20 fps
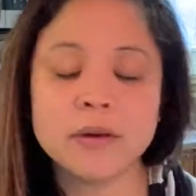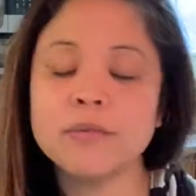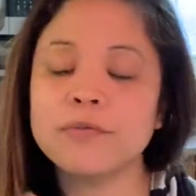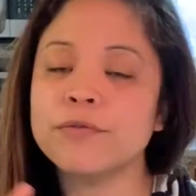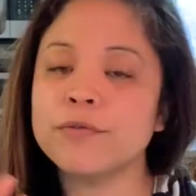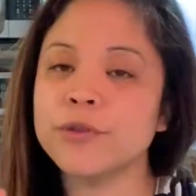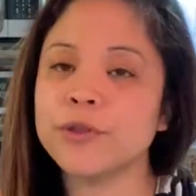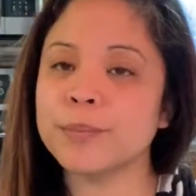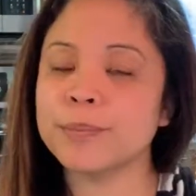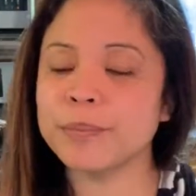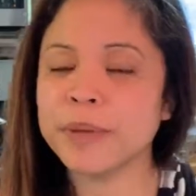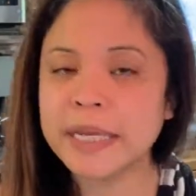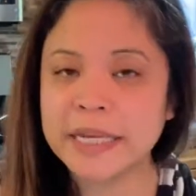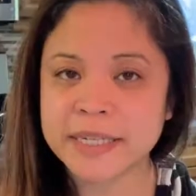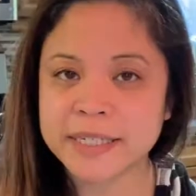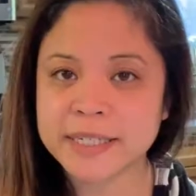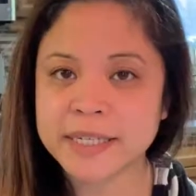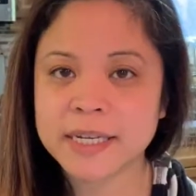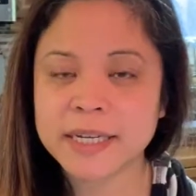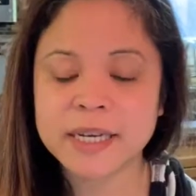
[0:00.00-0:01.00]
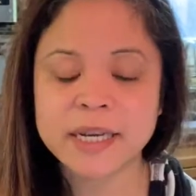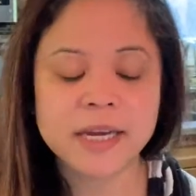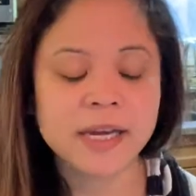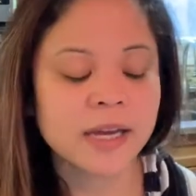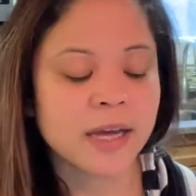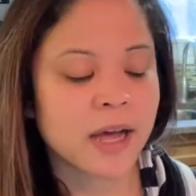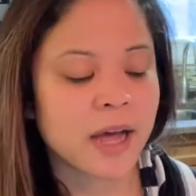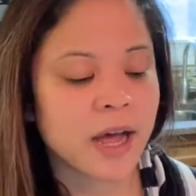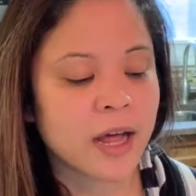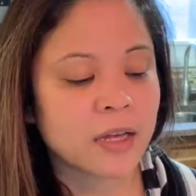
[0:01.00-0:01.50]
For the meat,
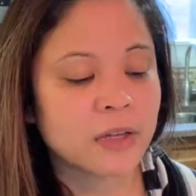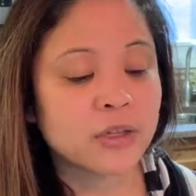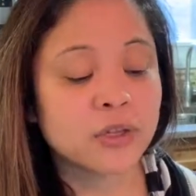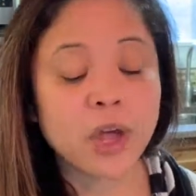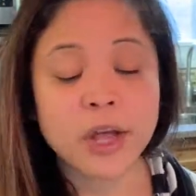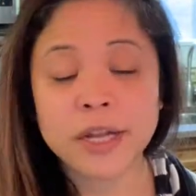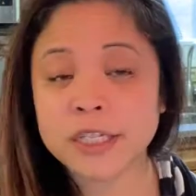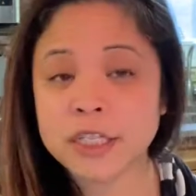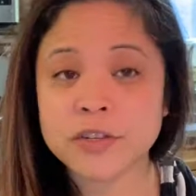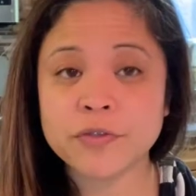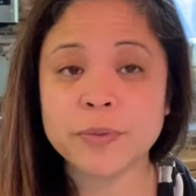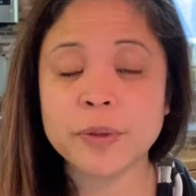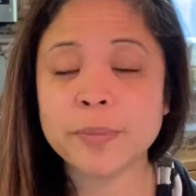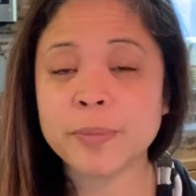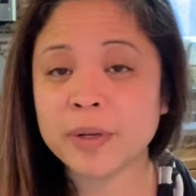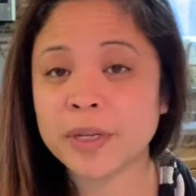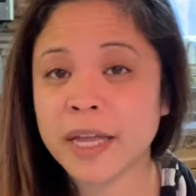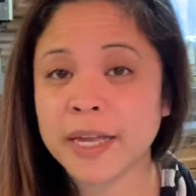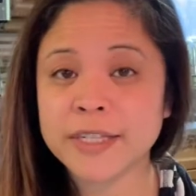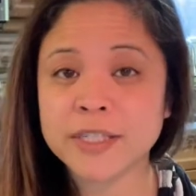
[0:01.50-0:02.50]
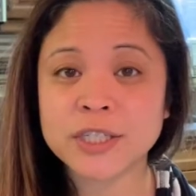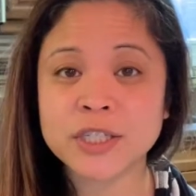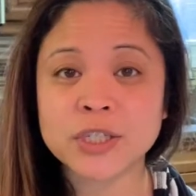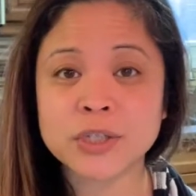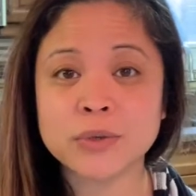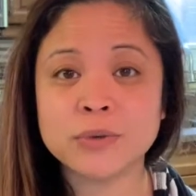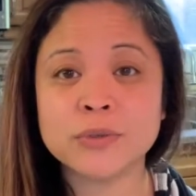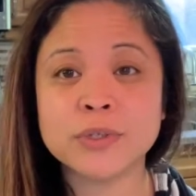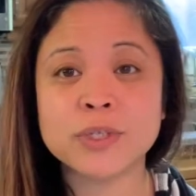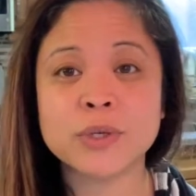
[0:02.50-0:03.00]
lots of people like to
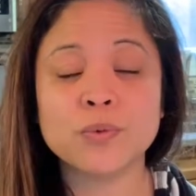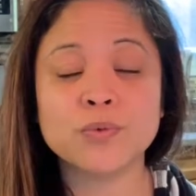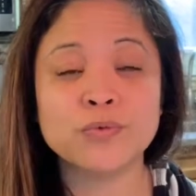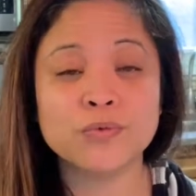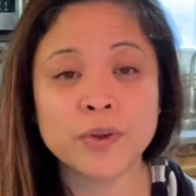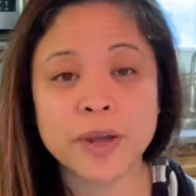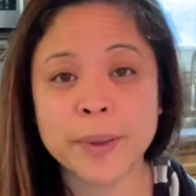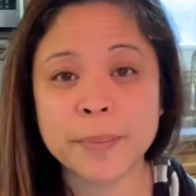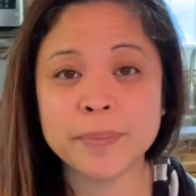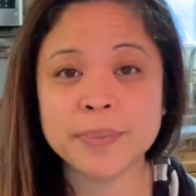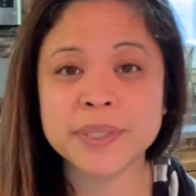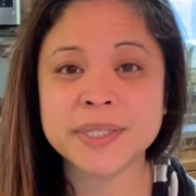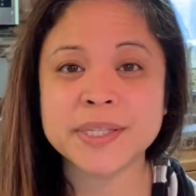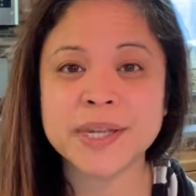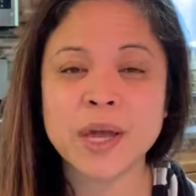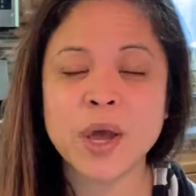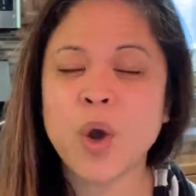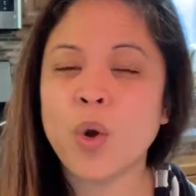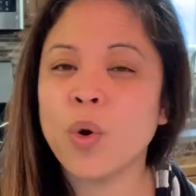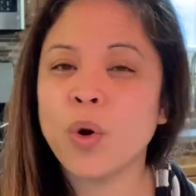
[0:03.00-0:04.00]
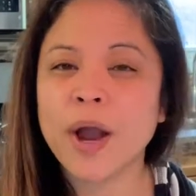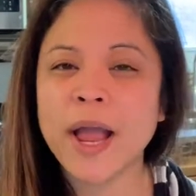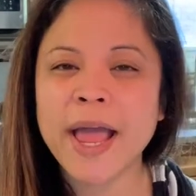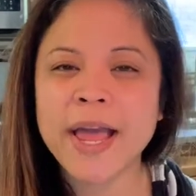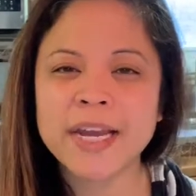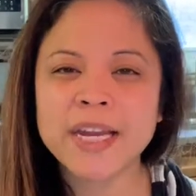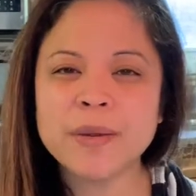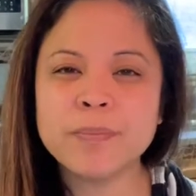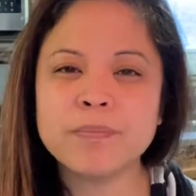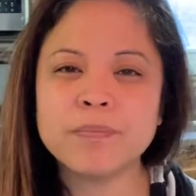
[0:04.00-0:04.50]
use ribs or
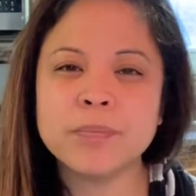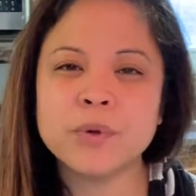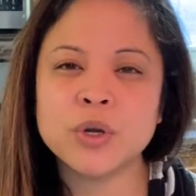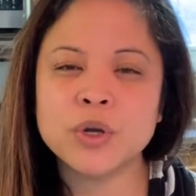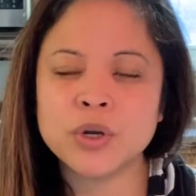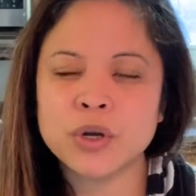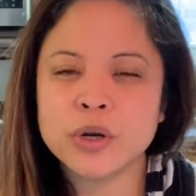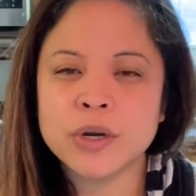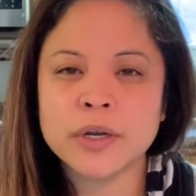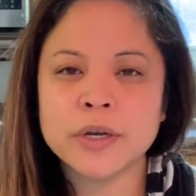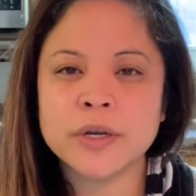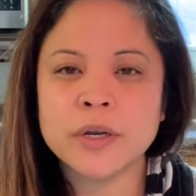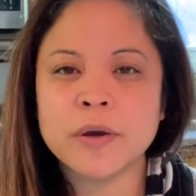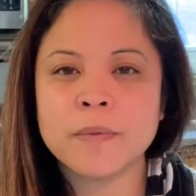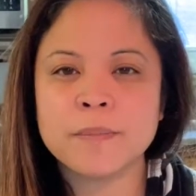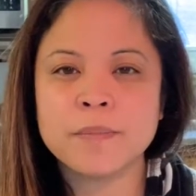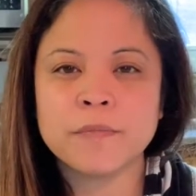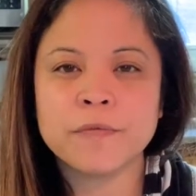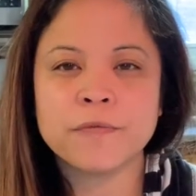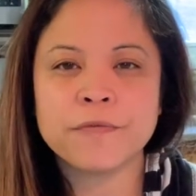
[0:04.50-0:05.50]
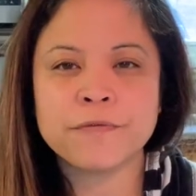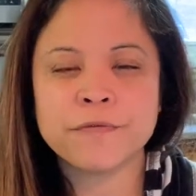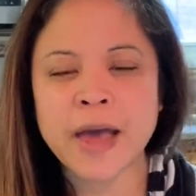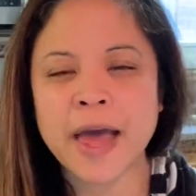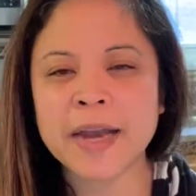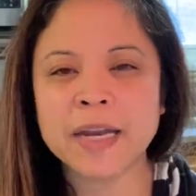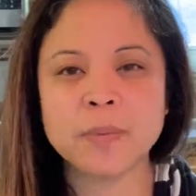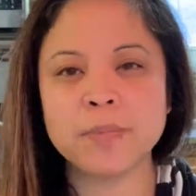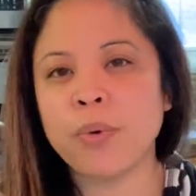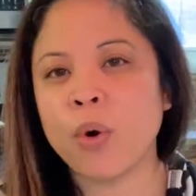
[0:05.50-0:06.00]
any good
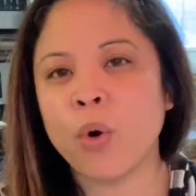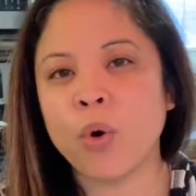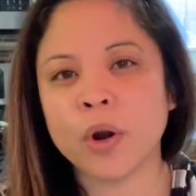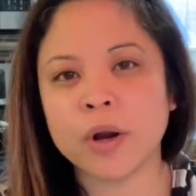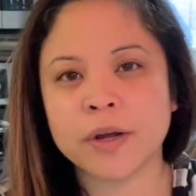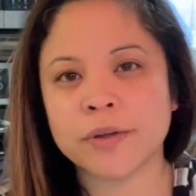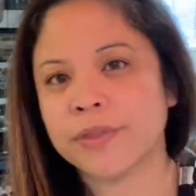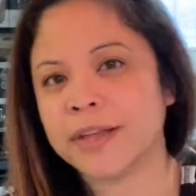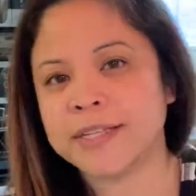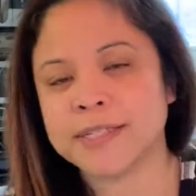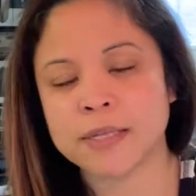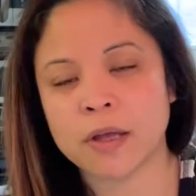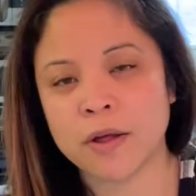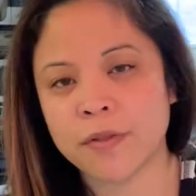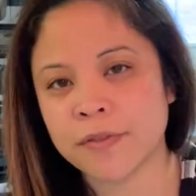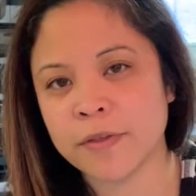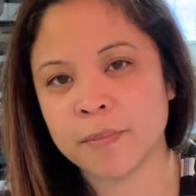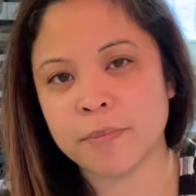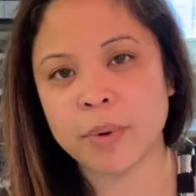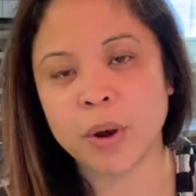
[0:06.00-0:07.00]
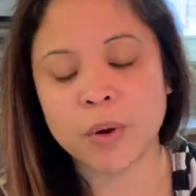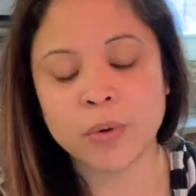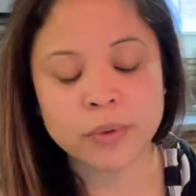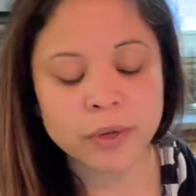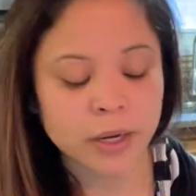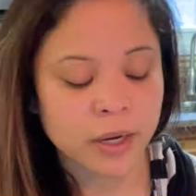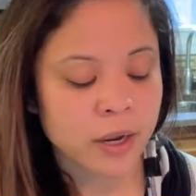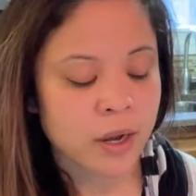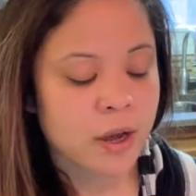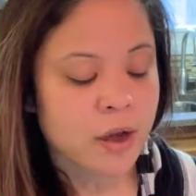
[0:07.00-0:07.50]
fatty pork that's on the
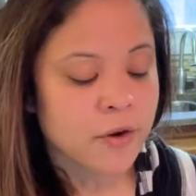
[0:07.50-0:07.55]
bone.